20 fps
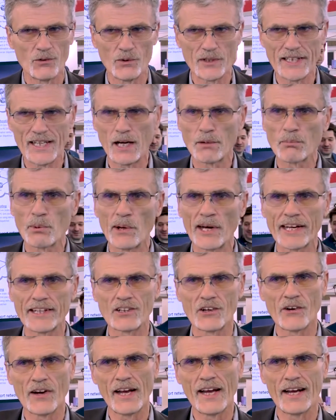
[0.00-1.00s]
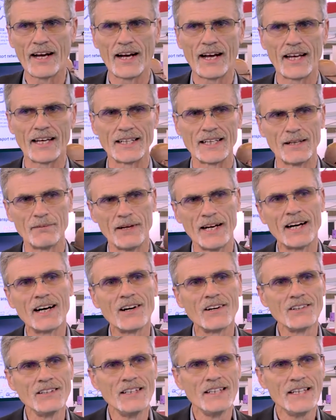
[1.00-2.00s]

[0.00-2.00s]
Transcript: we now bring in our A I and M L,